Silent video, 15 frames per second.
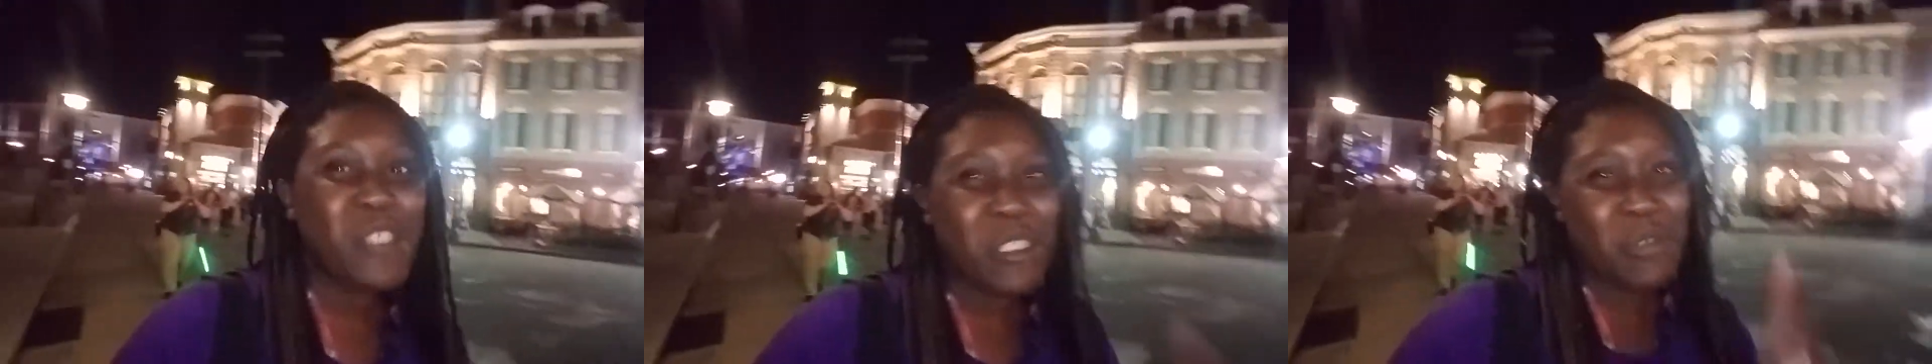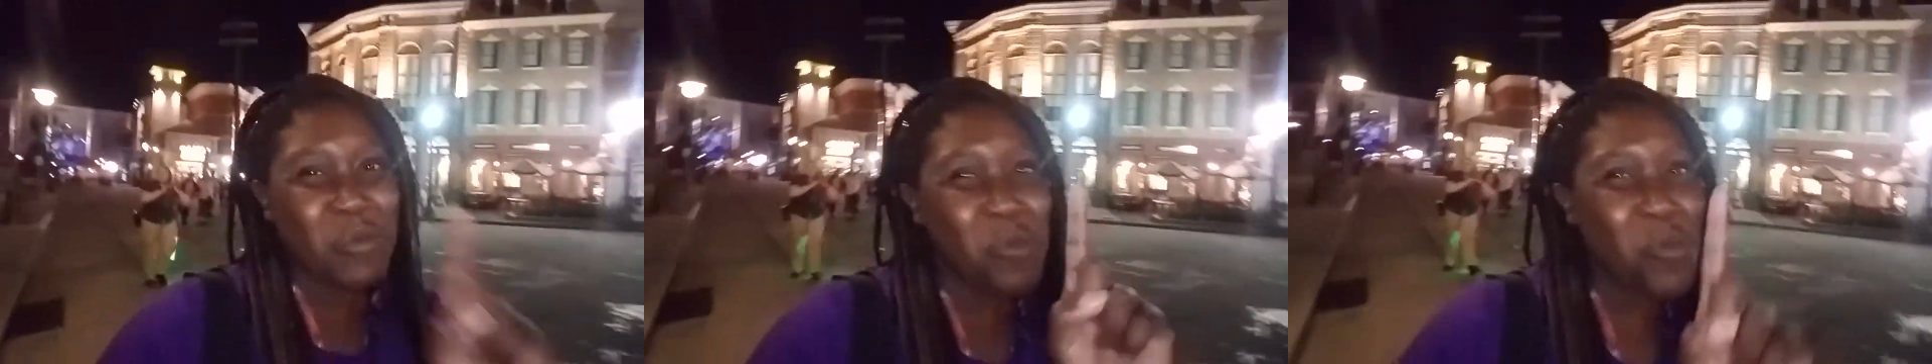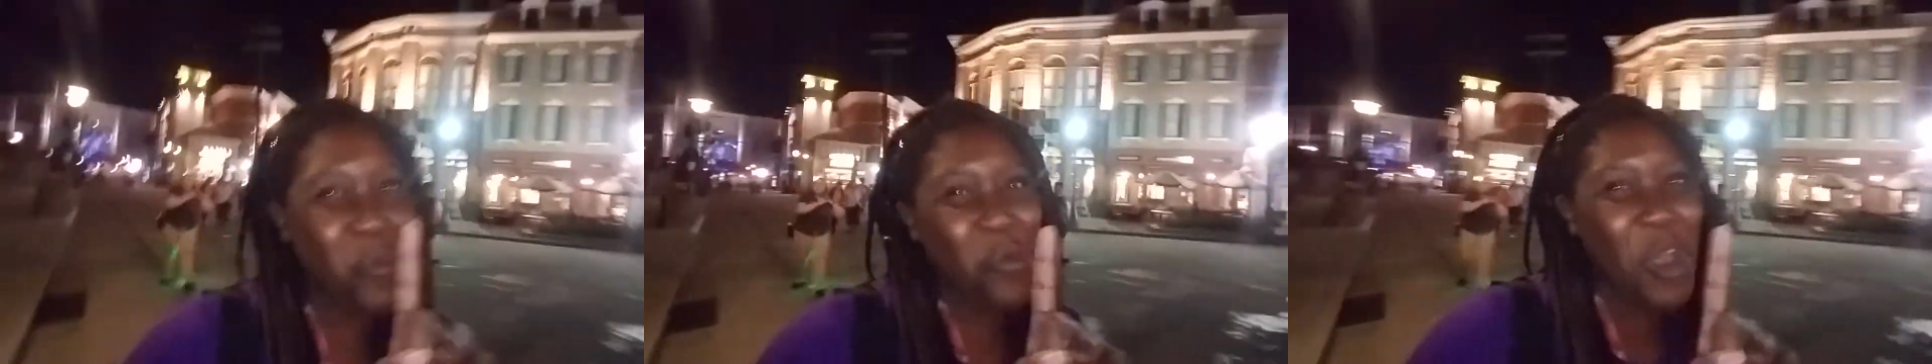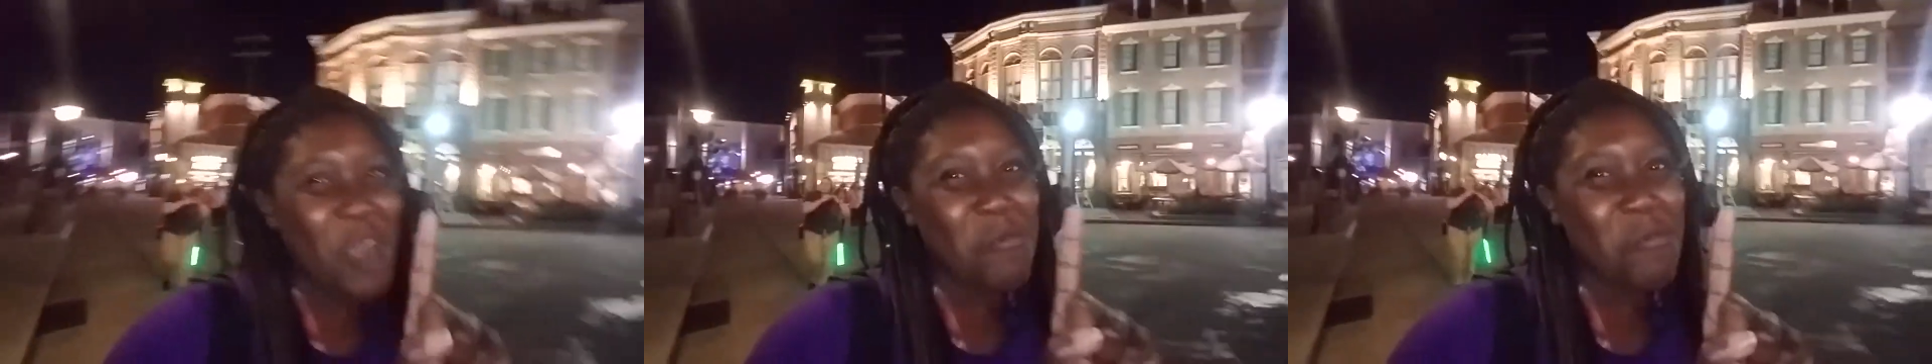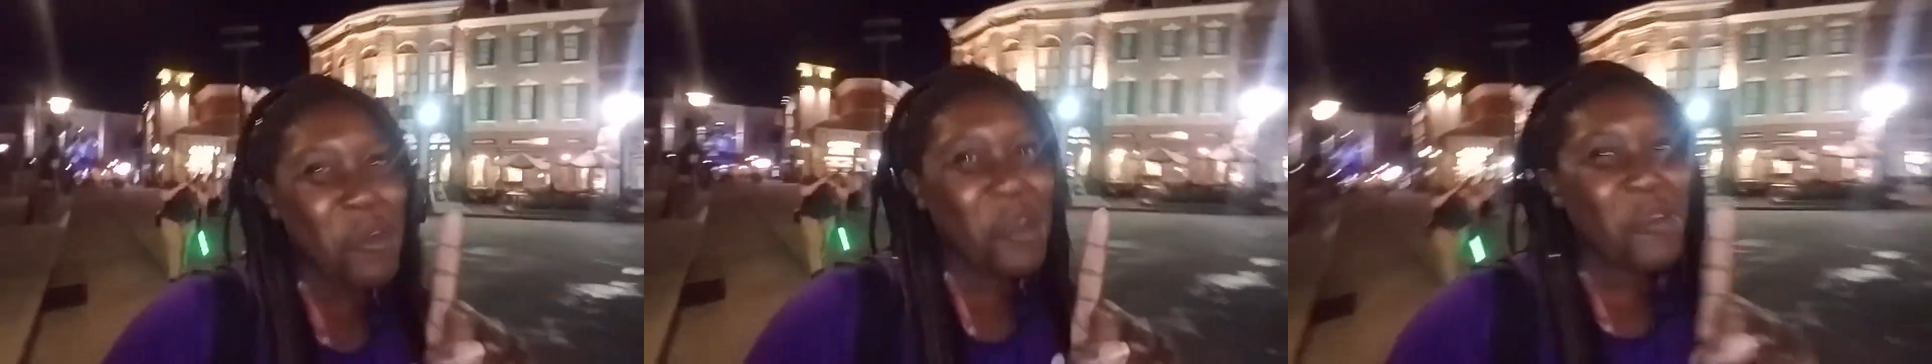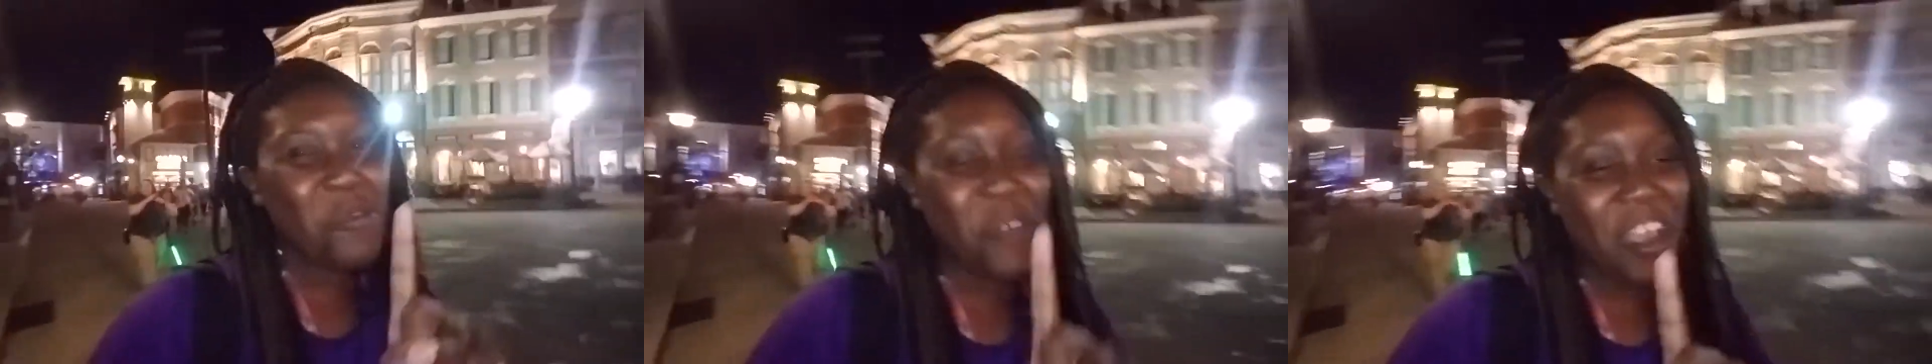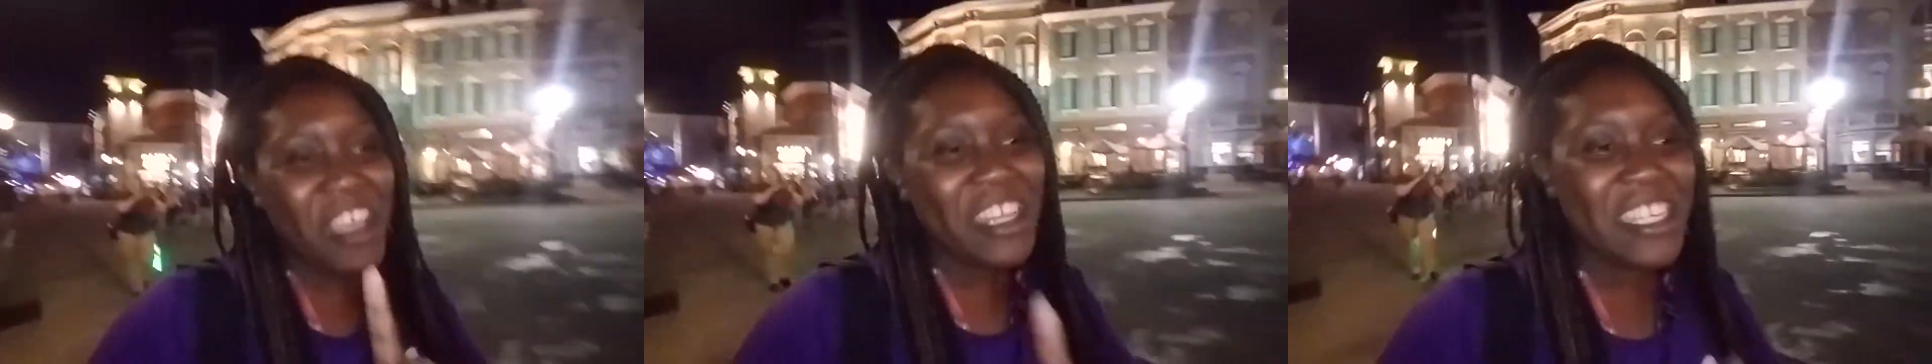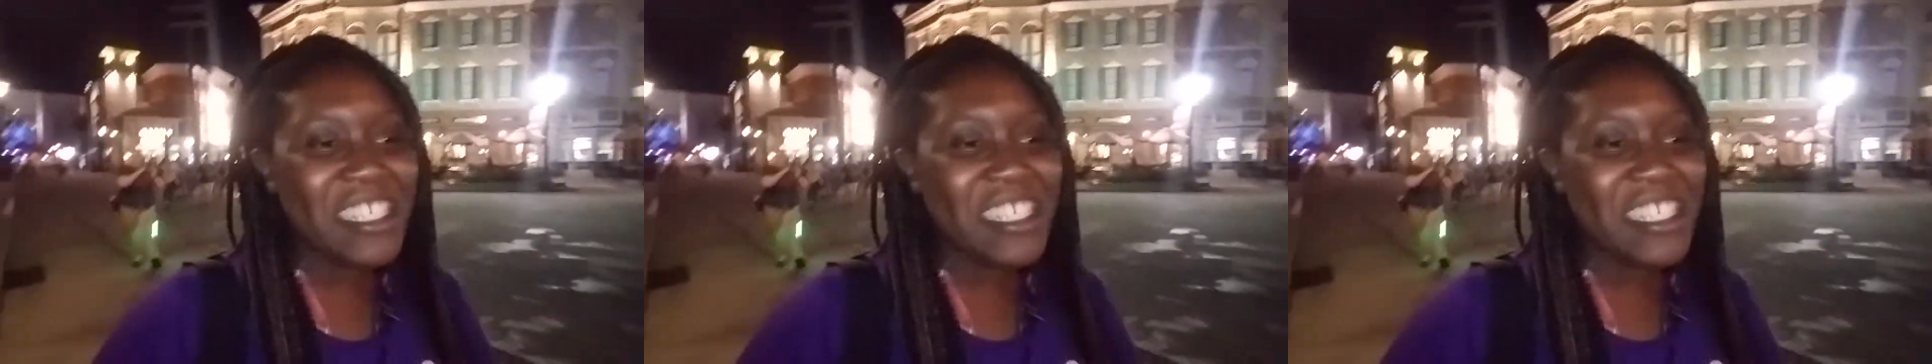just one more ride,